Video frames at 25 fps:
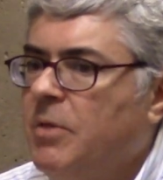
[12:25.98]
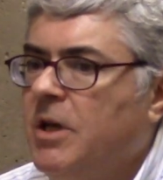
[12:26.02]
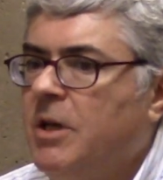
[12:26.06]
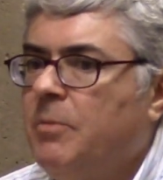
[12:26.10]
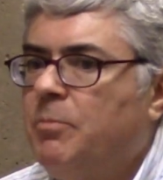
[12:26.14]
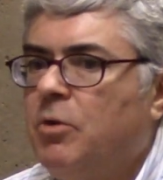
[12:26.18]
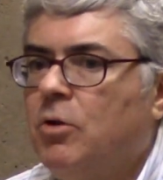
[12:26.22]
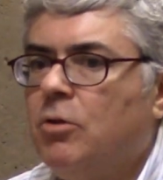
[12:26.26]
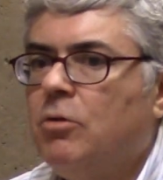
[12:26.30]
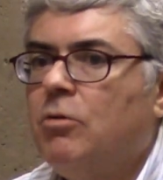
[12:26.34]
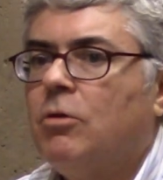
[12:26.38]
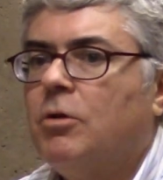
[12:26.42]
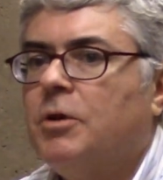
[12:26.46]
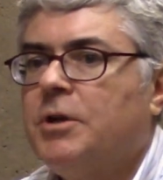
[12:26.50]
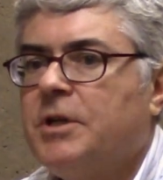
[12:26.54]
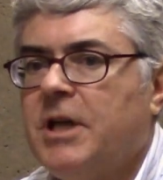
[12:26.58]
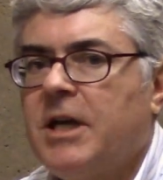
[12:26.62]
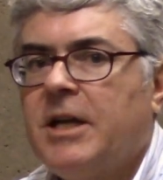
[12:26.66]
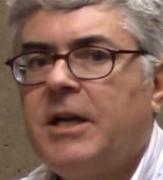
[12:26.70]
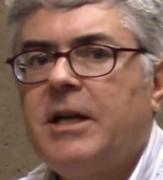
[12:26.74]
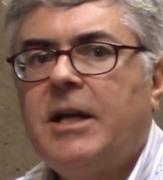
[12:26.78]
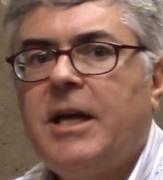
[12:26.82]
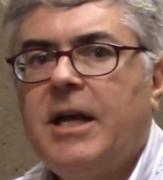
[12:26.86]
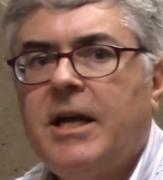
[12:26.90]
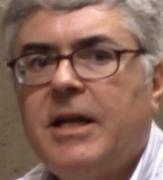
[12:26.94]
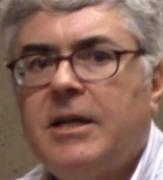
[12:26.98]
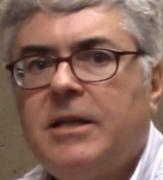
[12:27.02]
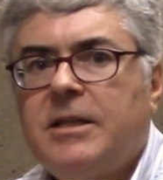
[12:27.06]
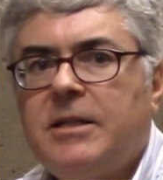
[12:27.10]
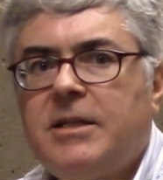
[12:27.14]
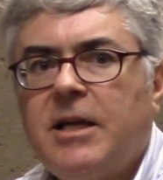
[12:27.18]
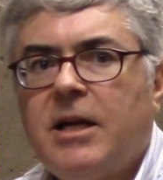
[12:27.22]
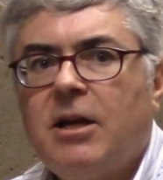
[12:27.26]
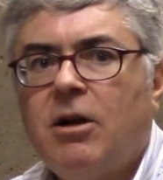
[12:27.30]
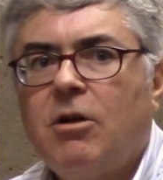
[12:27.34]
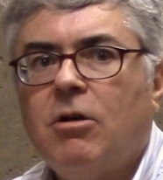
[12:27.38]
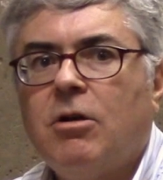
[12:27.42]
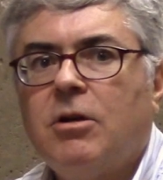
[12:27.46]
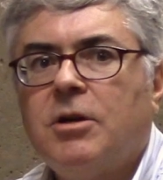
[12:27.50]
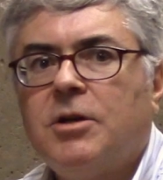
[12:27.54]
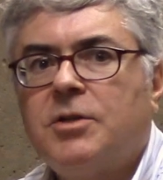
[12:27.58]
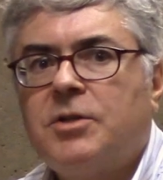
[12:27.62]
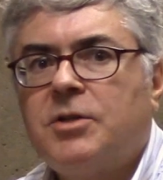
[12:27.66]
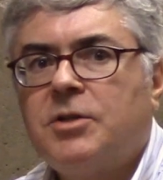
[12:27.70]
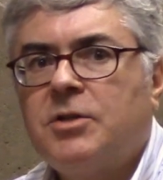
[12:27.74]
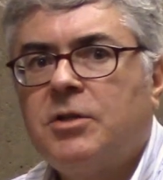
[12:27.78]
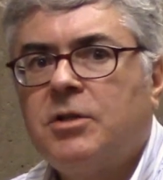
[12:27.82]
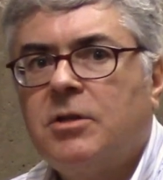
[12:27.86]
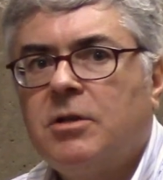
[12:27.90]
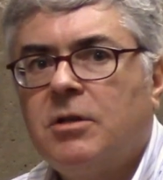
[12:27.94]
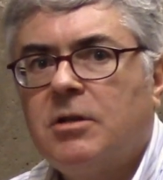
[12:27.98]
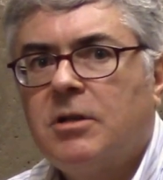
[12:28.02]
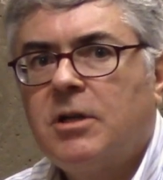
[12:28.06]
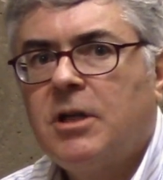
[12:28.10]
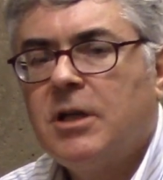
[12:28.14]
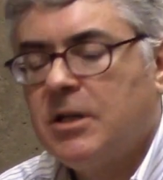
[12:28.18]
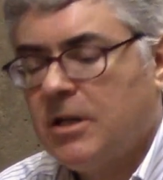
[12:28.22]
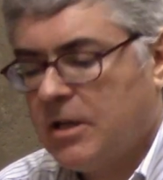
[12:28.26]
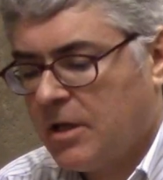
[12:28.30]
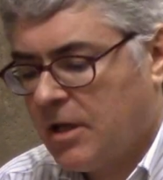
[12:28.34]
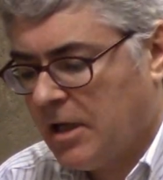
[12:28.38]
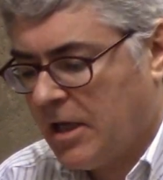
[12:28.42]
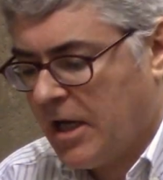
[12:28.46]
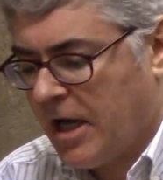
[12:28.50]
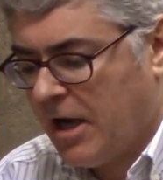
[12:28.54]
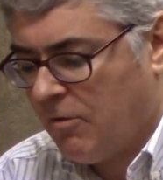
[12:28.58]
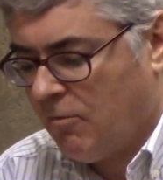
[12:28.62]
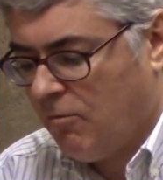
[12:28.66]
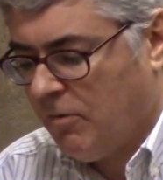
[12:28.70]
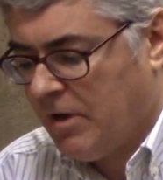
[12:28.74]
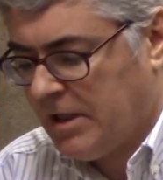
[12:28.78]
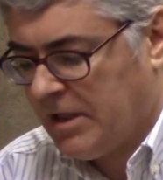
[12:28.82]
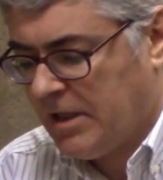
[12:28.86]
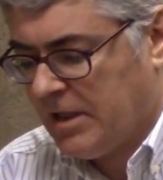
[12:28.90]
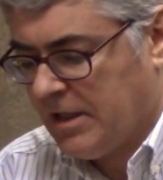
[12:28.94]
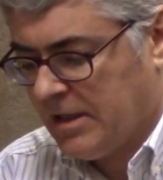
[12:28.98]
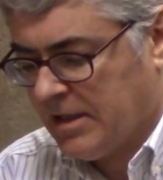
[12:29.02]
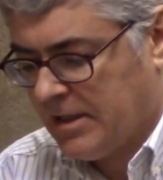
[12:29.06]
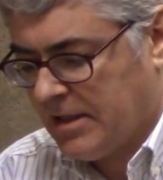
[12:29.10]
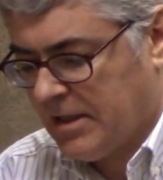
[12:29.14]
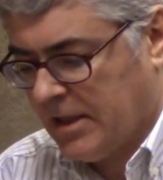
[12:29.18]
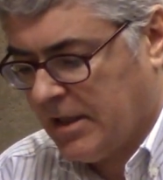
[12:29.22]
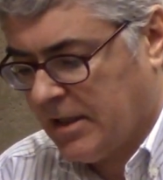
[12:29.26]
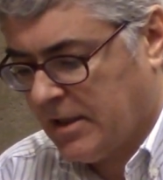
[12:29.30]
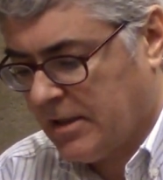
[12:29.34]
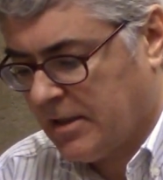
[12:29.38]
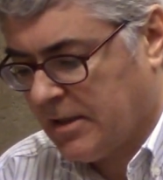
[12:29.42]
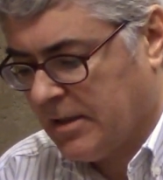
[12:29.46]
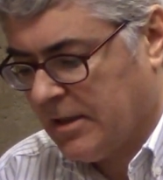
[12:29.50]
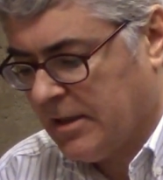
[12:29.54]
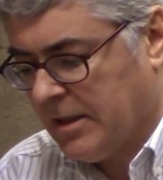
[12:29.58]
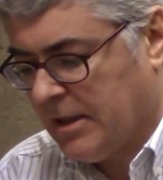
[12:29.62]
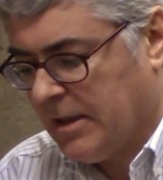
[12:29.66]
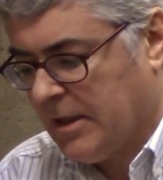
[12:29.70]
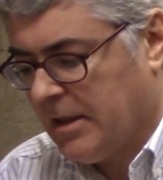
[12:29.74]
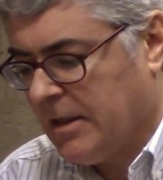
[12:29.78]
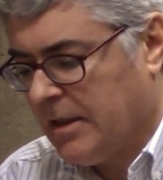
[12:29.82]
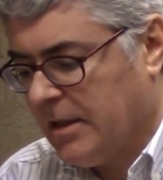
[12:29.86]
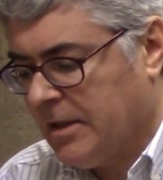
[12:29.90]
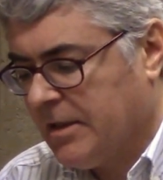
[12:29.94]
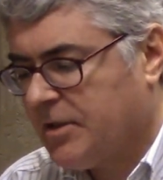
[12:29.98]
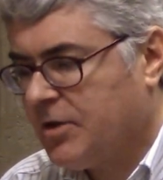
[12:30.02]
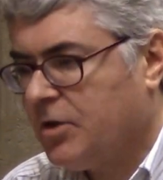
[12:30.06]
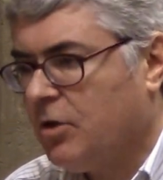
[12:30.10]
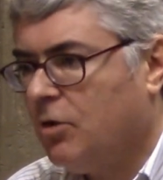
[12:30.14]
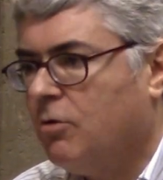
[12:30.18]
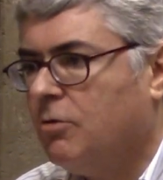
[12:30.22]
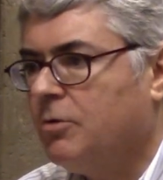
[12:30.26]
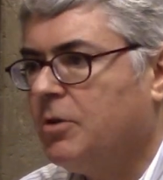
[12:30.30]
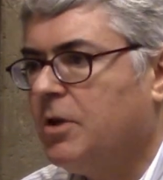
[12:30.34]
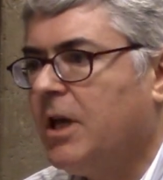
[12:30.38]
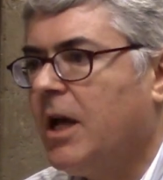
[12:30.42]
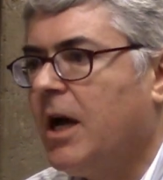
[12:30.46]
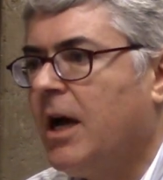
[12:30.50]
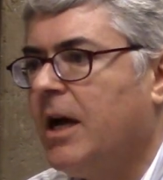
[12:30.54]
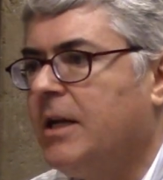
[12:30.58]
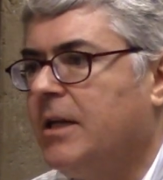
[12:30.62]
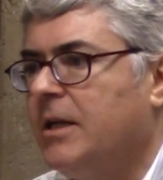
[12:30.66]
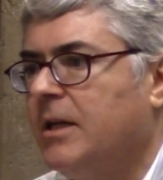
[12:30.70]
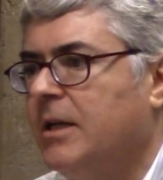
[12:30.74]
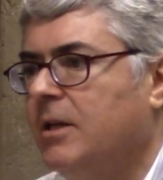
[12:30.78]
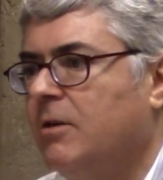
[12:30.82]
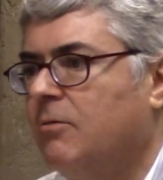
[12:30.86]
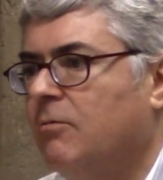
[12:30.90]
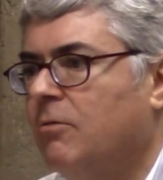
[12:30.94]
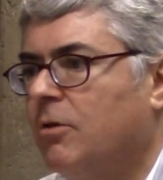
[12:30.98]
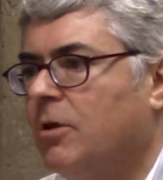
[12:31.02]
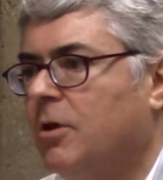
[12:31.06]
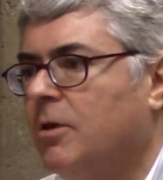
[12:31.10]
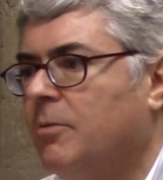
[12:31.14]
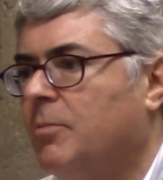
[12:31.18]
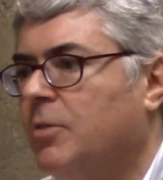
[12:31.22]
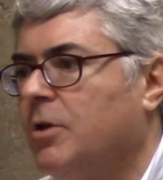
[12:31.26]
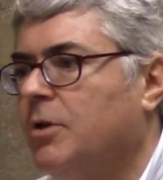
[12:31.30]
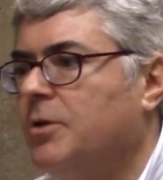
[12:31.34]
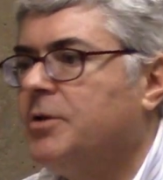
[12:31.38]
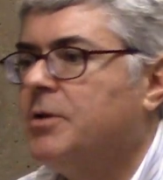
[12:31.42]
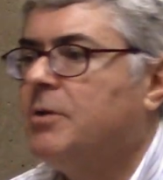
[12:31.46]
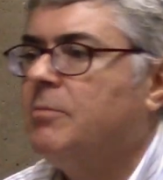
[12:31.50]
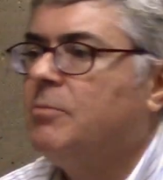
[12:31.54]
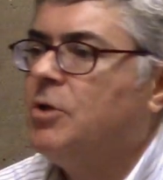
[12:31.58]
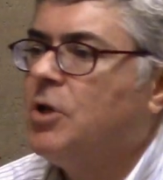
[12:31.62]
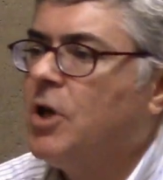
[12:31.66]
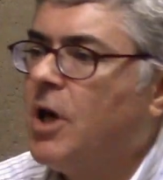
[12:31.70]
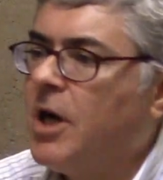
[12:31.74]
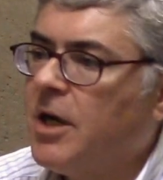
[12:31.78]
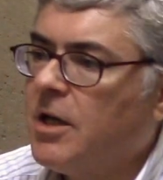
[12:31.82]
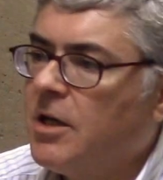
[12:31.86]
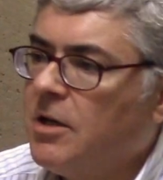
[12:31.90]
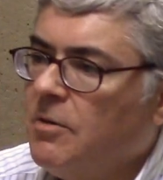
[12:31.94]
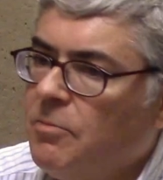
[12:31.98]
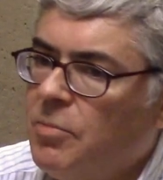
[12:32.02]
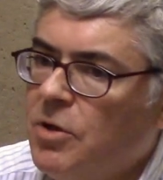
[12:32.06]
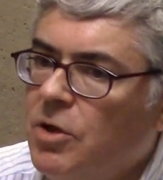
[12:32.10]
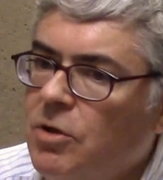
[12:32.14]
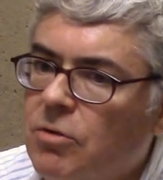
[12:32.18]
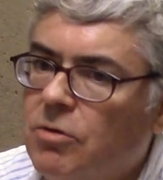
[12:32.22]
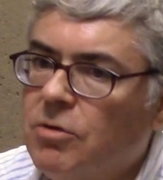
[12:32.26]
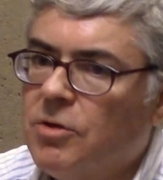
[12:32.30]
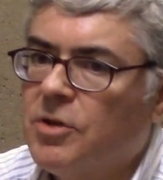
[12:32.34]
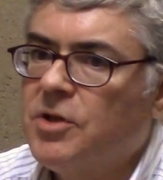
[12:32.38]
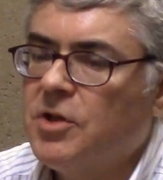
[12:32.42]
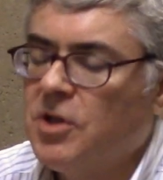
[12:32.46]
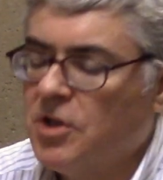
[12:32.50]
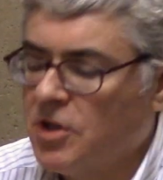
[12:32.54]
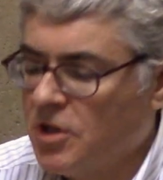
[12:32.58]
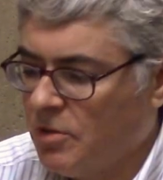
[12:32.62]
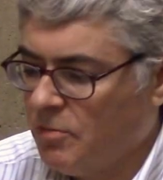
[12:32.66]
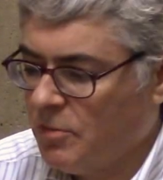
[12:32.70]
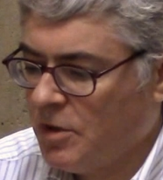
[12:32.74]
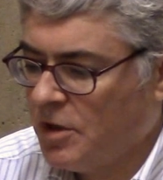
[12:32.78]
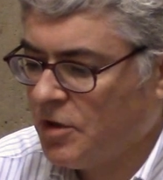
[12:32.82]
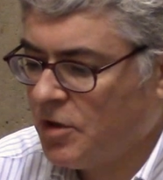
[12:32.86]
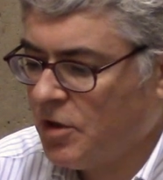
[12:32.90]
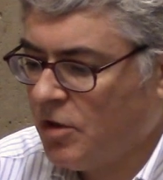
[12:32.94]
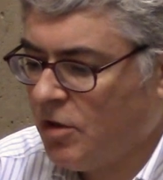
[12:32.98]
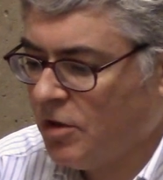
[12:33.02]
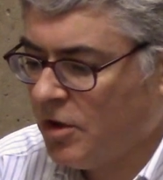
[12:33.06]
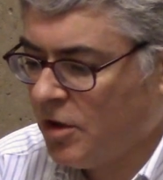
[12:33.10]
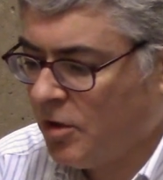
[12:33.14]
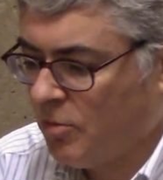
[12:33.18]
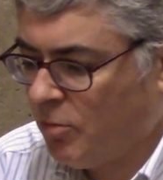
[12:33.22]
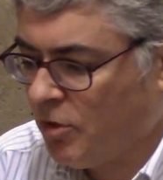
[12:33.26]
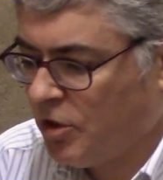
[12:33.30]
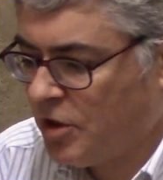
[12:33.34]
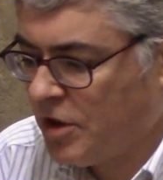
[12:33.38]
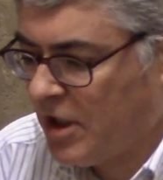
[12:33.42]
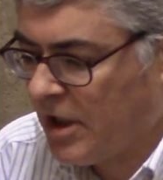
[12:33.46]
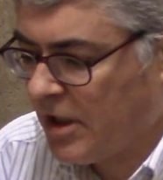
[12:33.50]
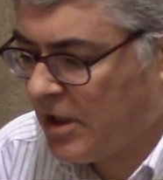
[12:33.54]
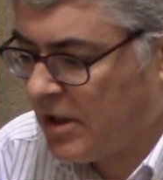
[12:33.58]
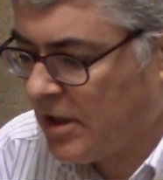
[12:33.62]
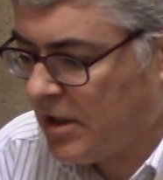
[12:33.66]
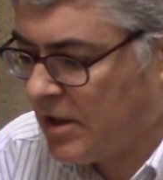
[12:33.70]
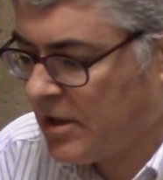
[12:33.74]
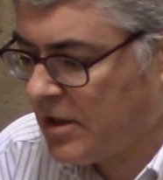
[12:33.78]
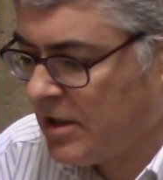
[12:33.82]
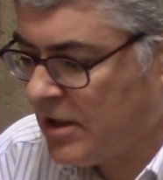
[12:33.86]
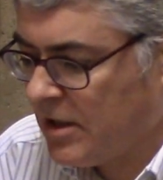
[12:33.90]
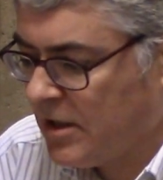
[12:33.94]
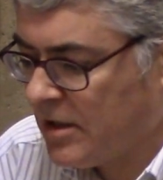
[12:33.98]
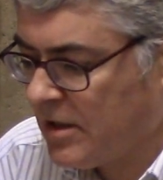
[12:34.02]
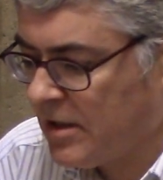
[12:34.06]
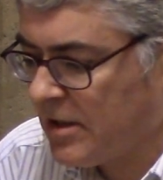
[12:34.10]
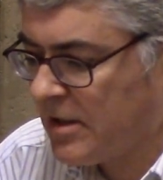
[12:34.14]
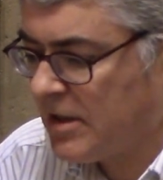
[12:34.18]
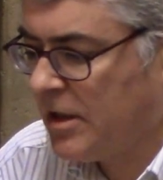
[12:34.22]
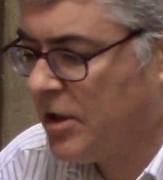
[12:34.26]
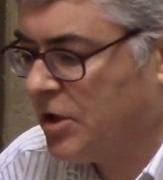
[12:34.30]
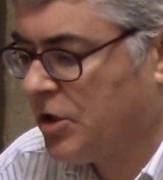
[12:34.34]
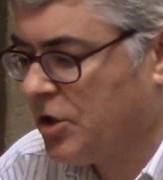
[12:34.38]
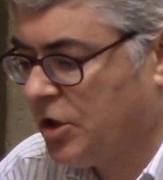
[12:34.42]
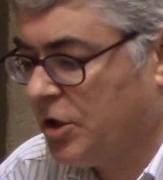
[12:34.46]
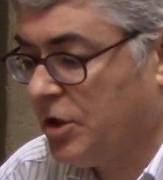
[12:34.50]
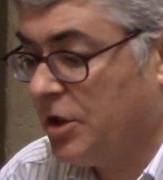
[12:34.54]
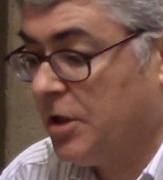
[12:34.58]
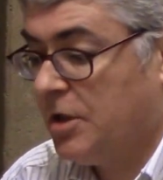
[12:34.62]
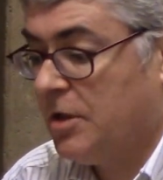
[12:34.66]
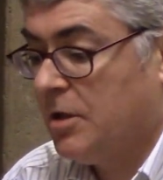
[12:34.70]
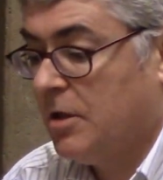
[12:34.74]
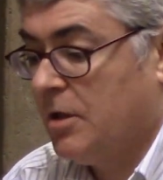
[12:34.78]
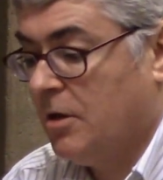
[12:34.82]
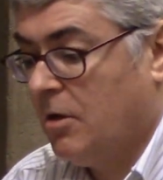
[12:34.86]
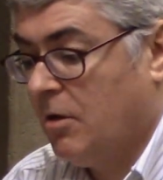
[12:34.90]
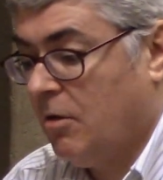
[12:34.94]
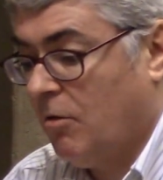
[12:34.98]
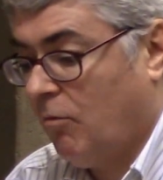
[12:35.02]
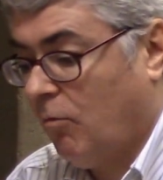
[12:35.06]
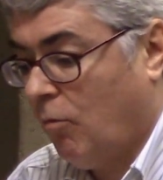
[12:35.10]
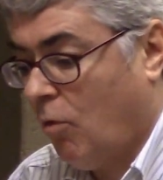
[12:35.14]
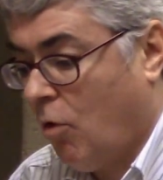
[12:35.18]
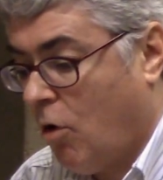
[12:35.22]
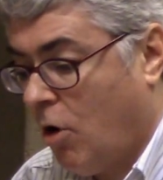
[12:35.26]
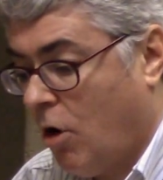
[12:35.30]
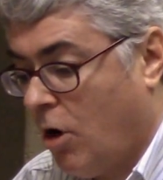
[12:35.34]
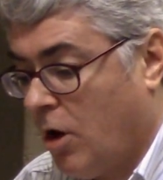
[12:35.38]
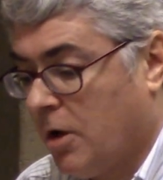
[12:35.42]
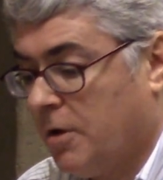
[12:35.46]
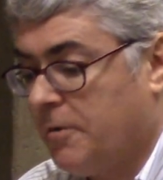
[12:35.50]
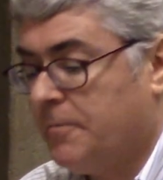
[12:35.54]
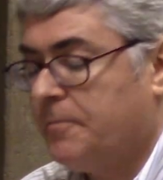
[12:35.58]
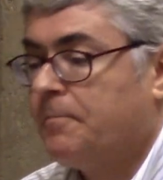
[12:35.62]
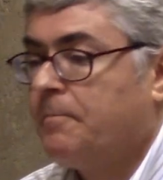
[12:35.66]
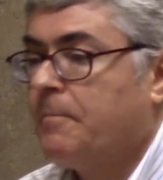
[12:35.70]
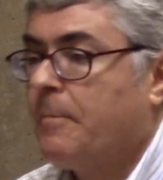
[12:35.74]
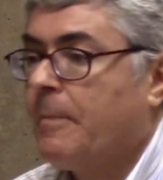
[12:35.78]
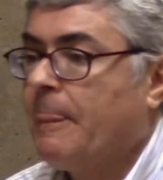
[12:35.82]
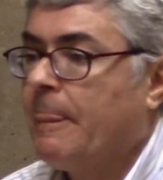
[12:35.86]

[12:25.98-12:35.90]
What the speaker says: People who are dedicated terrorists can outwit these things. So the idea that we're going to build some giant computer system and it's all going to protect us is essentially wrong.